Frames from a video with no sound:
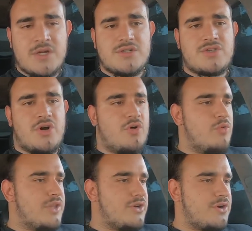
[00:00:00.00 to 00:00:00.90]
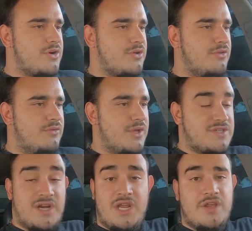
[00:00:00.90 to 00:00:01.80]
So whether it's
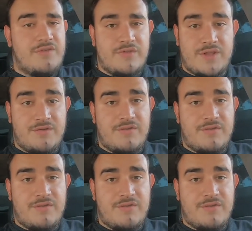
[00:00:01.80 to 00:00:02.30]
an E55,